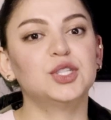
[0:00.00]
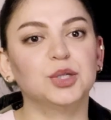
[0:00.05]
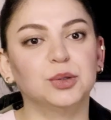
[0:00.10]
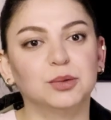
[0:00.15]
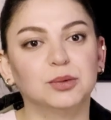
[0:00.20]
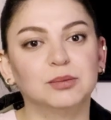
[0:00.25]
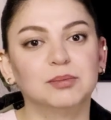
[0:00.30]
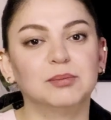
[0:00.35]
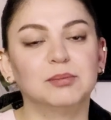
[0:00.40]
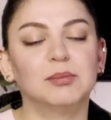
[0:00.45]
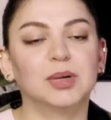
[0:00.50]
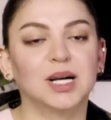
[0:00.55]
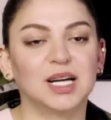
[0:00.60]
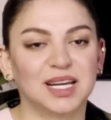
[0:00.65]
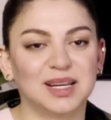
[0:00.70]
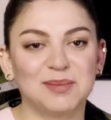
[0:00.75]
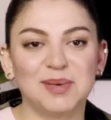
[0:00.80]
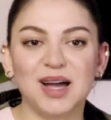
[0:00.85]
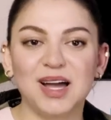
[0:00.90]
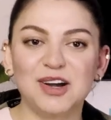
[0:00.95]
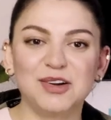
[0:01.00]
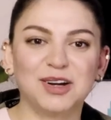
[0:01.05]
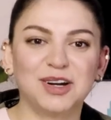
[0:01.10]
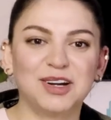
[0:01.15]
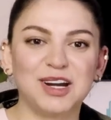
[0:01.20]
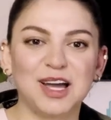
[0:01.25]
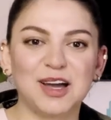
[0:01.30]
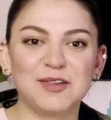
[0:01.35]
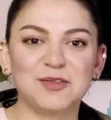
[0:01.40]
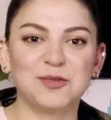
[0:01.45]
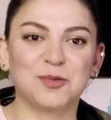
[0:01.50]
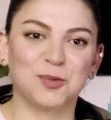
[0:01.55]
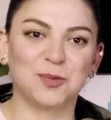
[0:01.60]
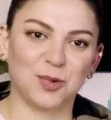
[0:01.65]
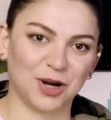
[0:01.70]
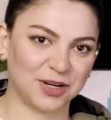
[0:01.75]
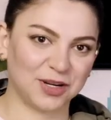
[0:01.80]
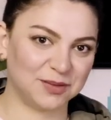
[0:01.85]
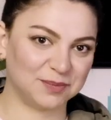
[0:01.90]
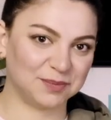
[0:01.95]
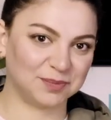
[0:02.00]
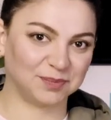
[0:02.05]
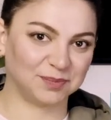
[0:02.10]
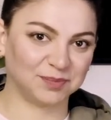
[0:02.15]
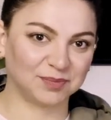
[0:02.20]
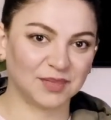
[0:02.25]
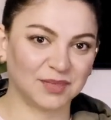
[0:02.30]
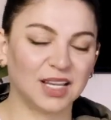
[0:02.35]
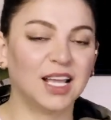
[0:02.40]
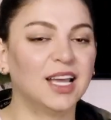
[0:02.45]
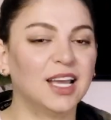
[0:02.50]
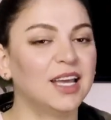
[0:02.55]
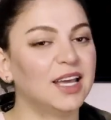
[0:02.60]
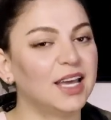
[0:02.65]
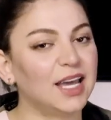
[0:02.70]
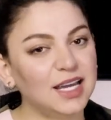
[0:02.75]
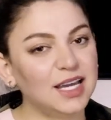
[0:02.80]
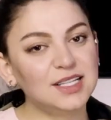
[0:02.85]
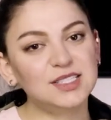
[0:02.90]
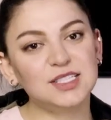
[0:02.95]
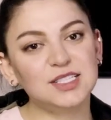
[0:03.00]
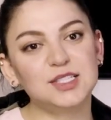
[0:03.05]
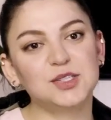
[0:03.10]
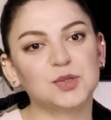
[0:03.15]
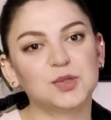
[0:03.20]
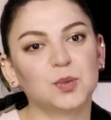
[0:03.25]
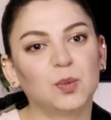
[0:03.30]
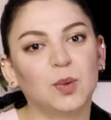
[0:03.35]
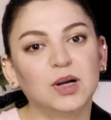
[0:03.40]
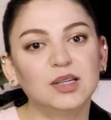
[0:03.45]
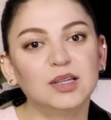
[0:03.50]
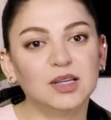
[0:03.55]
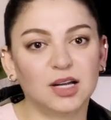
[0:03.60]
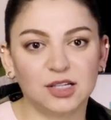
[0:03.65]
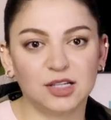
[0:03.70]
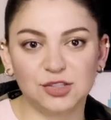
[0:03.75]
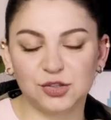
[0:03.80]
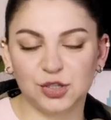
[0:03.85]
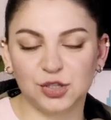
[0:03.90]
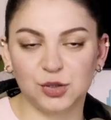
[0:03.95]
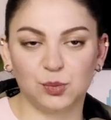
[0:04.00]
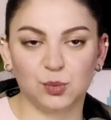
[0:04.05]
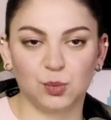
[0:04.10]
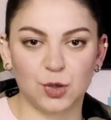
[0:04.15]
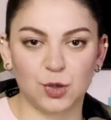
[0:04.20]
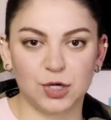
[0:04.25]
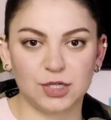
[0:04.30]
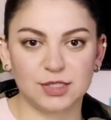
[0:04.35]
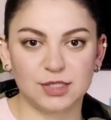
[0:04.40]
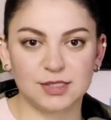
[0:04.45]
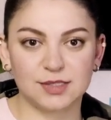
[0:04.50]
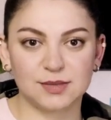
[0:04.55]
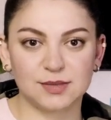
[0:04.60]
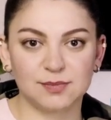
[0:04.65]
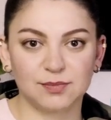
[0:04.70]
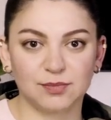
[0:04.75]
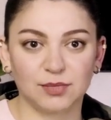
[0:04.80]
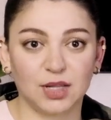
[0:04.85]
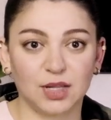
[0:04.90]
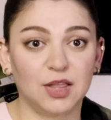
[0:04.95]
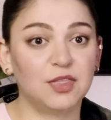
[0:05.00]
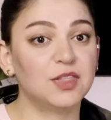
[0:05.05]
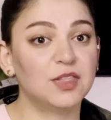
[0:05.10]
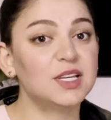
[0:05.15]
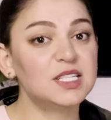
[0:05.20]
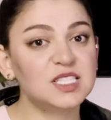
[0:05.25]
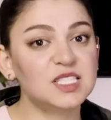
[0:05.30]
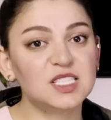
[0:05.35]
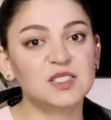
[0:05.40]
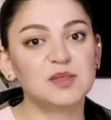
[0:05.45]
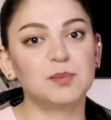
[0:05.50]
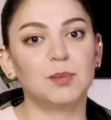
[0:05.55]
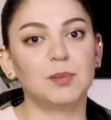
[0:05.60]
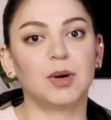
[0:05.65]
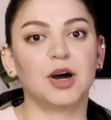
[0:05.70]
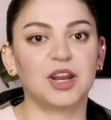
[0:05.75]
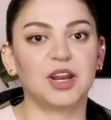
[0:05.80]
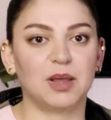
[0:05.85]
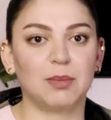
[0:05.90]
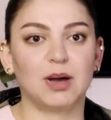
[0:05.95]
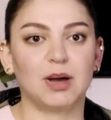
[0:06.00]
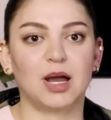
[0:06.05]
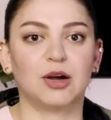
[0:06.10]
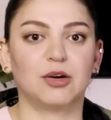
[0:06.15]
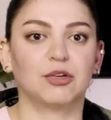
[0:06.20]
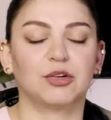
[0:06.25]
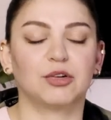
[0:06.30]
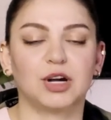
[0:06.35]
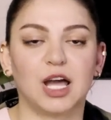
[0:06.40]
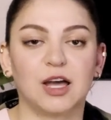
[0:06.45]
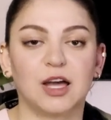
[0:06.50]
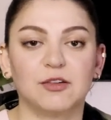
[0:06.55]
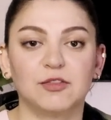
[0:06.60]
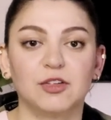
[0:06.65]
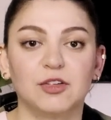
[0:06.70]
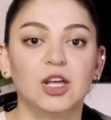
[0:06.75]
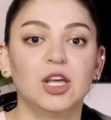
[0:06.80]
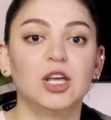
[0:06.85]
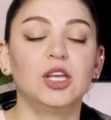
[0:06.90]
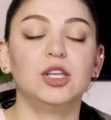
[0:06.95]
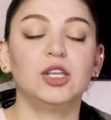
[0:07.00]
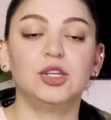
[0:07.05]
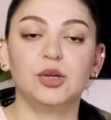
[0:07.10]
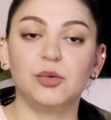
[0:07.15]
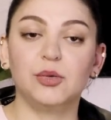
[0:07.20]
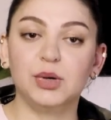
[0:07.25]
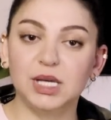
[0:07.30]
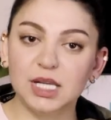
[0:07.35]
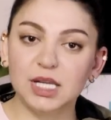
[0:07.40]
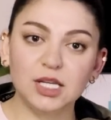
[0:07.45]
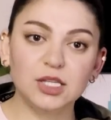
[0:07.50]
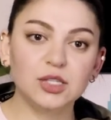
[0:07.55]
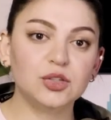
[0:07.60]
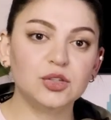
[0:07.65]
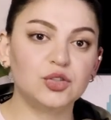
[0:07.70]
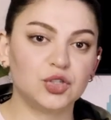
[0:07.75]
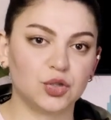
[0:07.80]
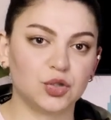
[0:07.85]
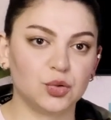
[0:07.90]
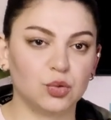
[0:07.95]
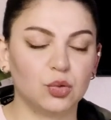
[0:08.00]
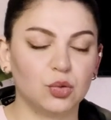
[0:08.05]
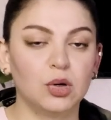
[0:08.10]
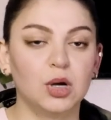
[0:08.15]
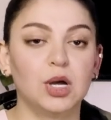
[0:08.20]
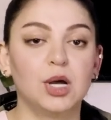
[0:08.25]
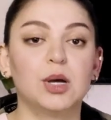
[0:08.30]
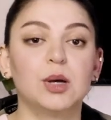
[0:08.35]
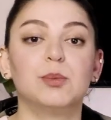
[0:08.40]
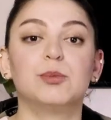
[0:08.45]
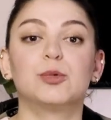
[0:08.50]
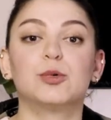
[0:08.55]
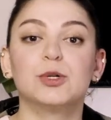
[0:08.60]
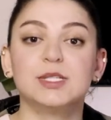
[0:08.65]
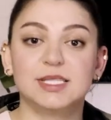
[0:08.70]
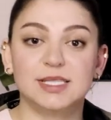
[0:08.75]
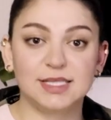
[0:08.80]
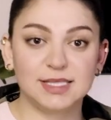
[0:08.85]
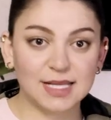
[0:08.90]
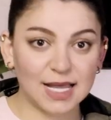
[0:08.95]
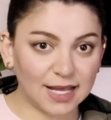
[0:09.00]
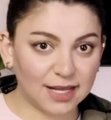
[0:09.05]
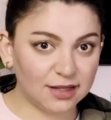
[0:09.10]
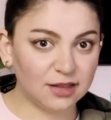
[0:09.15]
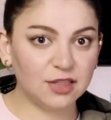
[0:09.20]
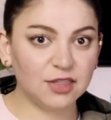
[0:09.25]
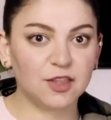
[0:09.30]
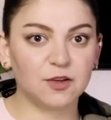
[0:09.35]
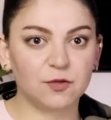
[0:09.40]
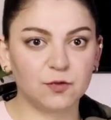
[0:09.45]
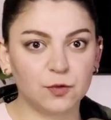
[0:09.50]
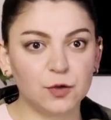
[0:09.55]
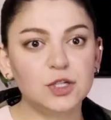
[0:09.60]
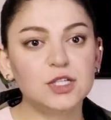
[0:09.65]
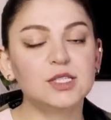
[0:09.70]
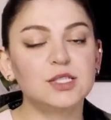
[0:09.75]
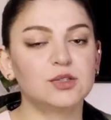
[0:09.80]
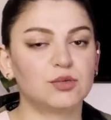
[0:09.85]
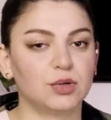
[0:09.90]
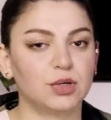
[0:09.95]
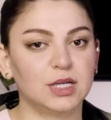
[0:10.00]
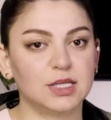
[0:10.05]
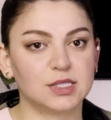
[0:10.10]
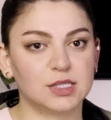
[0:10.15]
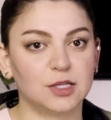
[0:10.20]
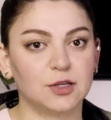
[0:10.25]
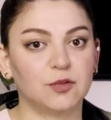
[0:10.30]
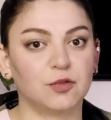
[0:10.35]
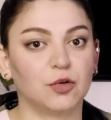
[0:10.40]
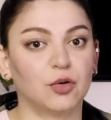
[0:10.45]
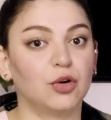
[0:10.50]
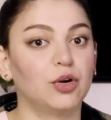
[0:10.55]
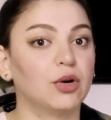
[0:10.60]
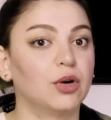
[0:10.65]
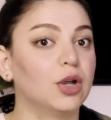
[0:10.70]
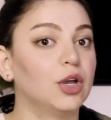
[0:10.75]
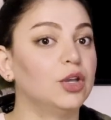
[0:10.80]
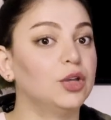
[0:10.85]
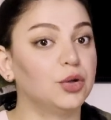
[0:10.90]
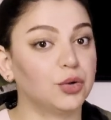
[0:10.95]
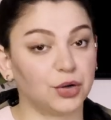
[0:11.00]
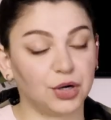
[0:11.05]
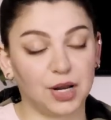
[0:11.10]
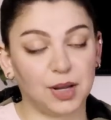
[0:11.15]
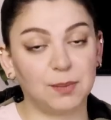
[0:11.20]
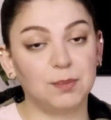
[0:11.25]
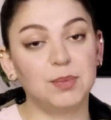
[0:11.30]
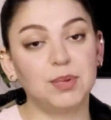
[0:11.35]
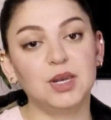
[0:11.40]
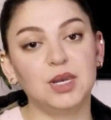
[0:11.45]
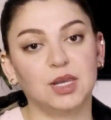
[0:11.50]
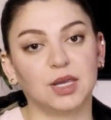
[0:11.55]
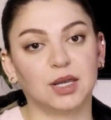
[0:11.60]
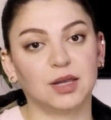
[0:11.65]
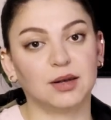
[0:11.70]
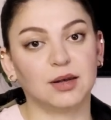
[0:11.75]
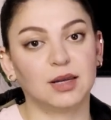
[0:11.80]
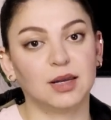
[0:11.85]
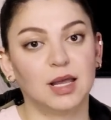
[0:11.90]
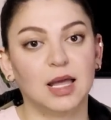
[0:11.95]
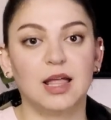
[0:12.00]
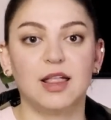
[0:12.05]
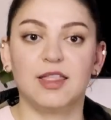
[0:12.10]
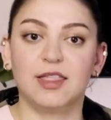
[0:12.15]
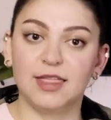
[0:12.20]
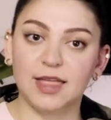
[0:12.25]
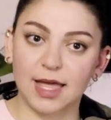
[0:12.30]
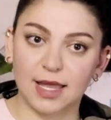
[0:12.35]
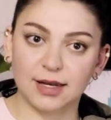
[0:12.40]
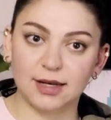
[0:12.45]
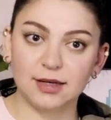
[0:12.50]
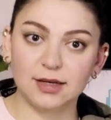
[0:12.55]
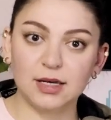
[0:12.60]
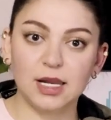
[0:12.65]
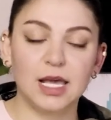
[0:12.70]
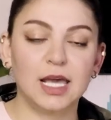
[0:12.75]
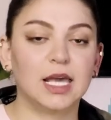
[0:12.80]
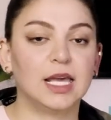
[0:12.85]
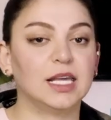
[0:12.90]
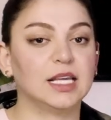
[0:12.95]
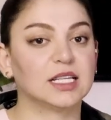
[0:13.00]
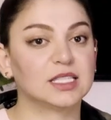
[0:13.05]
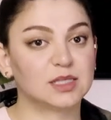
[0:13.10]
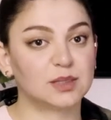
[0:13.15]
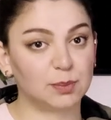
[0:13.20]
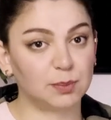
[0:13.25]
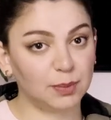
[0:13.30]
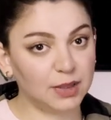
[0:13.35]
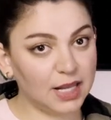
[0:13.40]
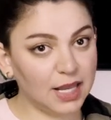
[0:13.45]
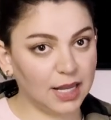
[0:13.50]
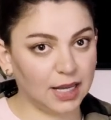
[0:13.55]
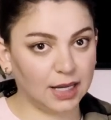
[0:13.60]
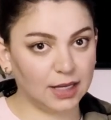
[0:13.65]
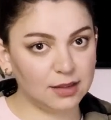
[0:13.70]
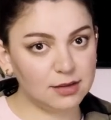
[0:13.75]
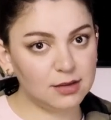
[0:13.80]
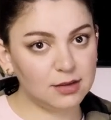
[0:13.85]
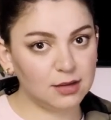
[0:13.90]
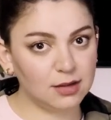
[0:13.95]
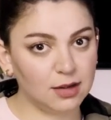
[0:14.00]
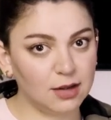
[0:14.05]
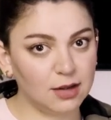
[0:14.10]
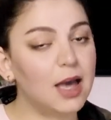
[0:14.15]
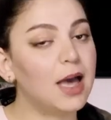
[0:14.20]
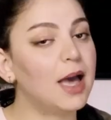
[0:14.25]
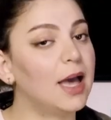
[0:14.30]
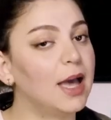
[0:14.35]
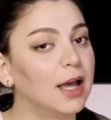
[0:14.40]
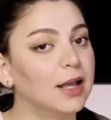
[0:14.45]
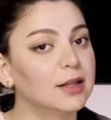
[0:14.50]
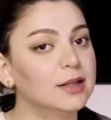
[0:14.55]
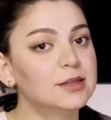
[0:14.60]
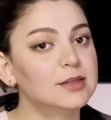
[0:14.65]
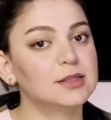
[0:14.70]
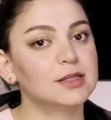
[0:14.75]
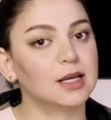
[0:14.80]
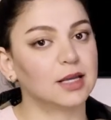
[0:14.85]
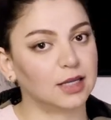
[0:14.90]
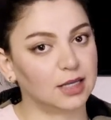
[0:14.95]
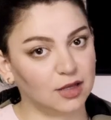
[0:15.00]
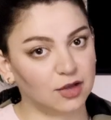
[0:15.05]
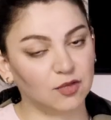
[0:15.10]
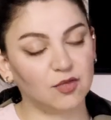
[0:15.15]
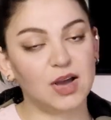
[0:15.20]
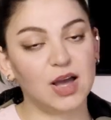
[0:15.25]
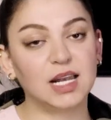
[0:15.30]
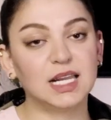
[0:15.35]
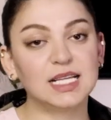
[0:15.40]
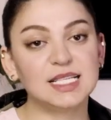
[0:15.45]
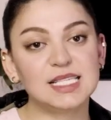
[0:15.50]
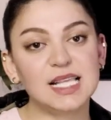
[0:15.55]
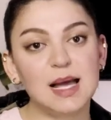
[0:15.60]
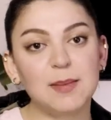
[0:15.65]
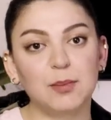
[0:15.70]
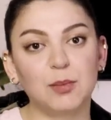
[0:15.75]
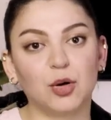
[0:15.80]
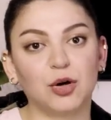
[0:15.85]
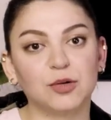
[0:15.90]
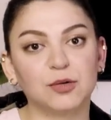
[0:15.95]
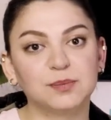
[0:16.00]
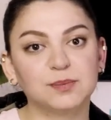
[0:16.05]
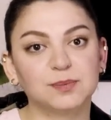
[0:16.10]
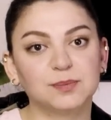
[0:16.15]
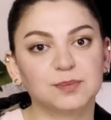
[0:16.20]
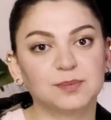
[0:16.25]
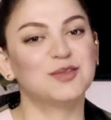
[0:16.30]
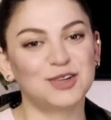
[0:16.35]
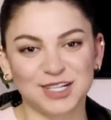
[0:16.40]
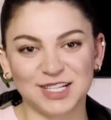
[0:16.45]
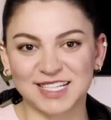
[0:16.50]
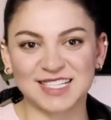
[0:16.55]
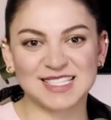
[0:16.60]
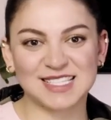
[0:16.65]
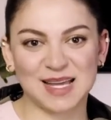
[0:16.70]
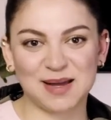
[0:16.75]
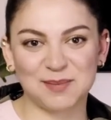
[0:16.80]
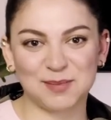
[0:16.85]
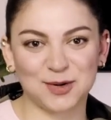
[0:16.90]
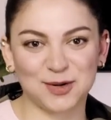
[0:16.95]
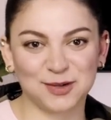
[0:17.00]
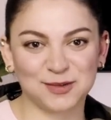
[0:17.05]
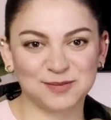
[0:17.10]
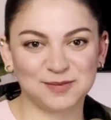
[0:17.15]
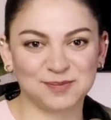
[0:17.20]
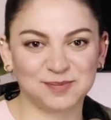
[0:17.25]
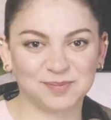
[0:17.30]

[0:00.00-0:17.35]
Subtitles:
2. Body paragraph 1. 80 to 100 words. In this body paragraph, you need to present the first reason for your opinion, then explain and give an example. For example,